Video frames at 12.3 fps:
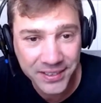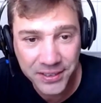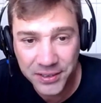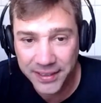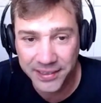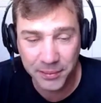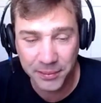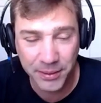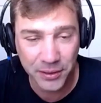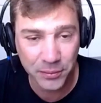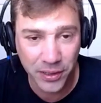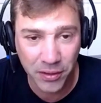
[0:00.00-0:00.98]
You had
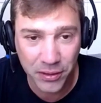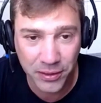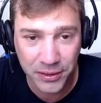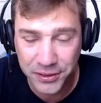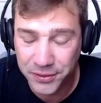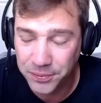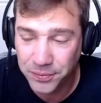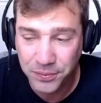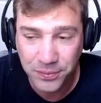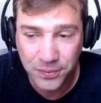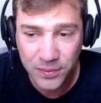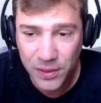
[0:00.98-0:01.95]
Lehman Brothers
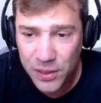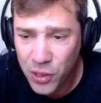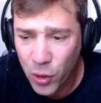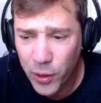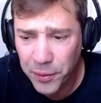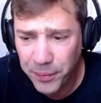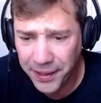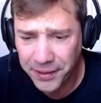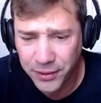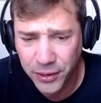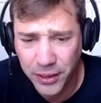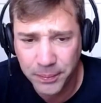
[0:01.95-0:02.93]
going
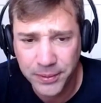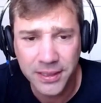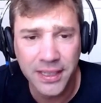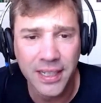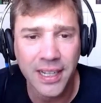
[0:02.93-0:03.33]
bankrupt,